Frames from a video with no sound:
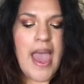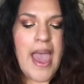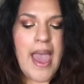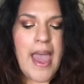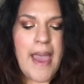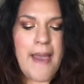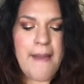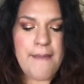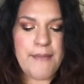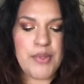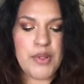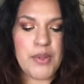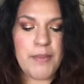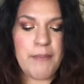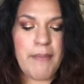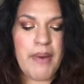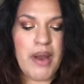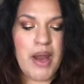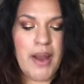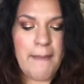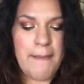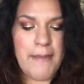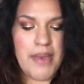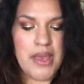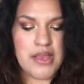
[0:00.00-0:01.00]
apple
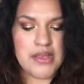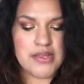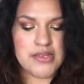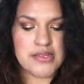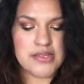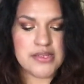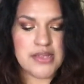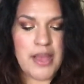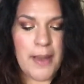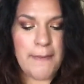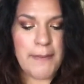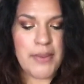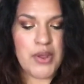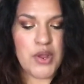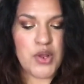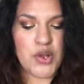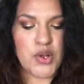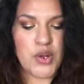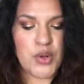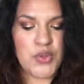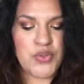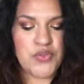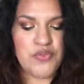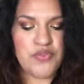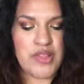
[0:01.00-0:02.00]
pomace,
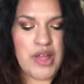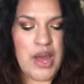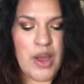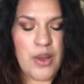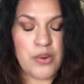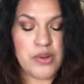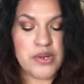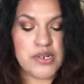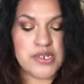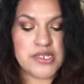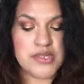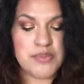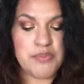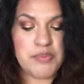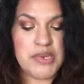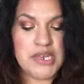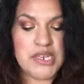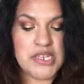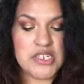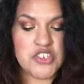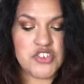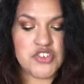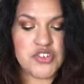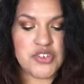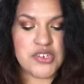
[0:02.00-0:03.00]
marigold flowers,
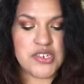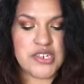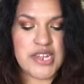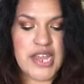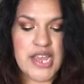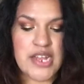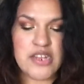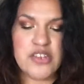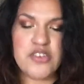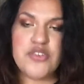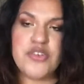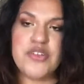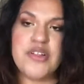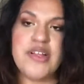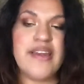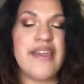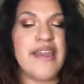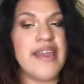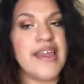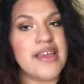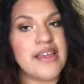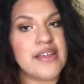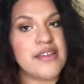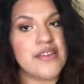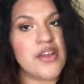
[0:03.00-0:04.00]
peach, natural,
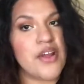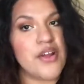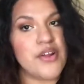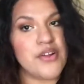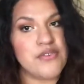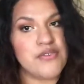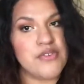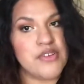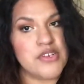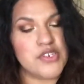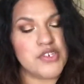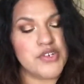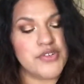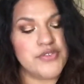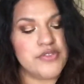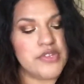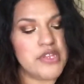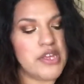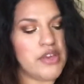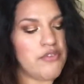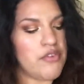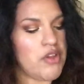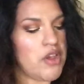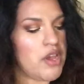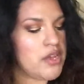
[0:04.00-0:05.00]
and artificial
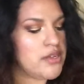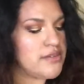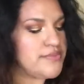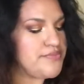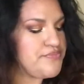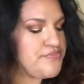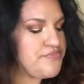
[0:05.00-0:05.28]
flavoring.